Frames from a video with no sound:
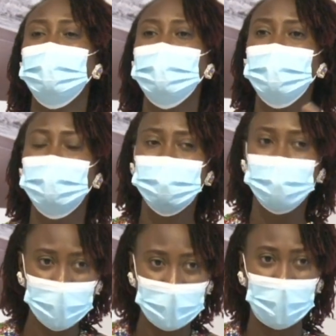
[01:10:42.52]

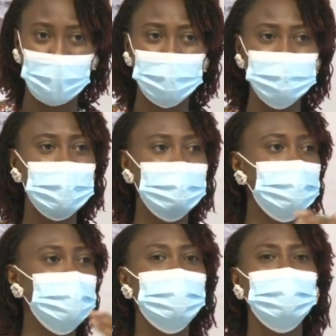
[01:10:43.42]
prayer is that the
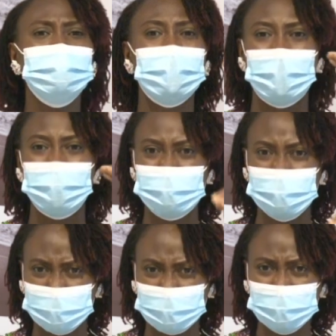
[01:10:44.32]
people that I
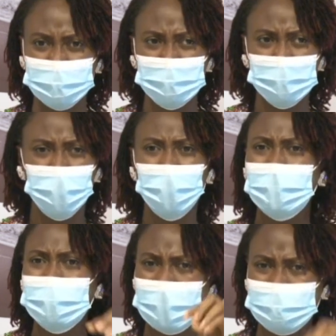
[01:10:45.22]
teach will
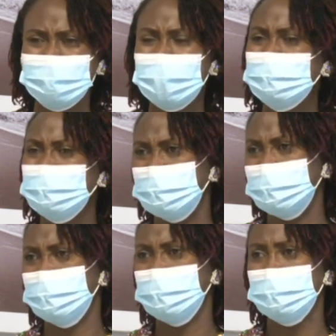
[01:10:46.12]
understand
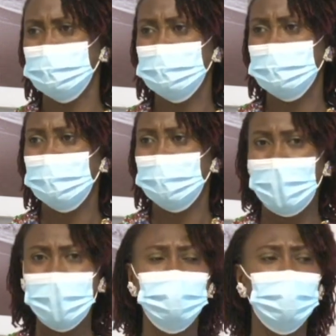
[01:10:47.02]

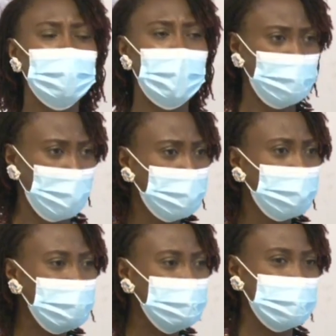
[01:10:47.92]
and will
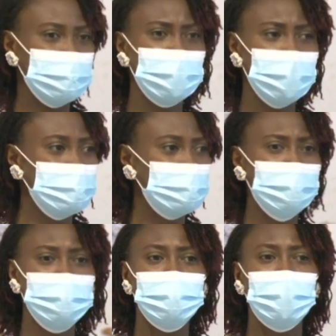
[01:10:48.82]
appropriate it. Because some
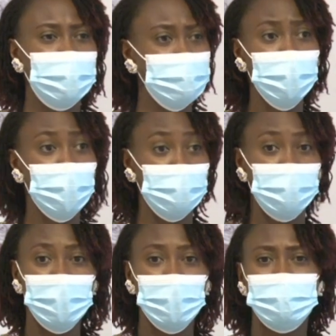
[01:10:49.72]
people, I know
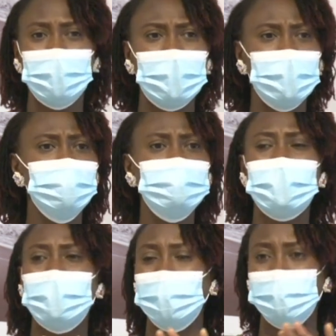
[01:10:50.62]
that I don't
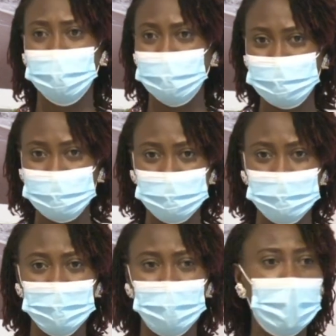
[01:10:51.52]
have everybody.
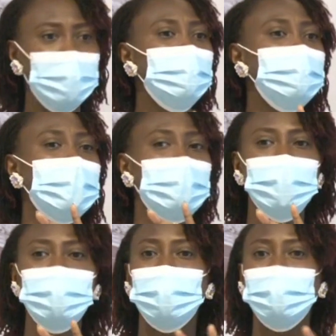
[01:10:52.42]
I know there are
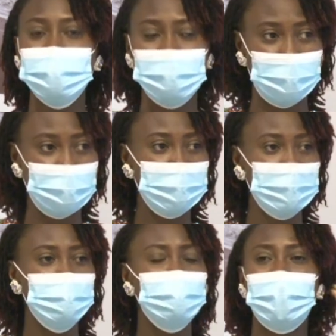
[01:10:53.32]
people here
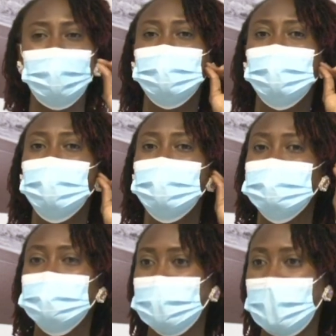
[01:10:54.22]
who have closed
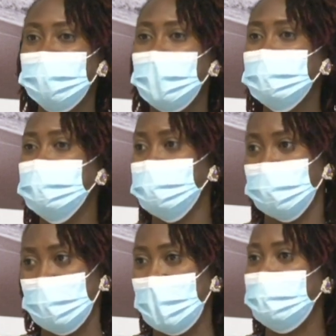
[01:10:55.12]
their minds to what
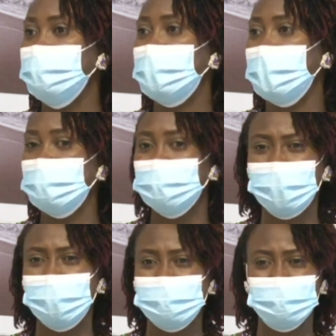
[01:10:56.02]
I am saying. Because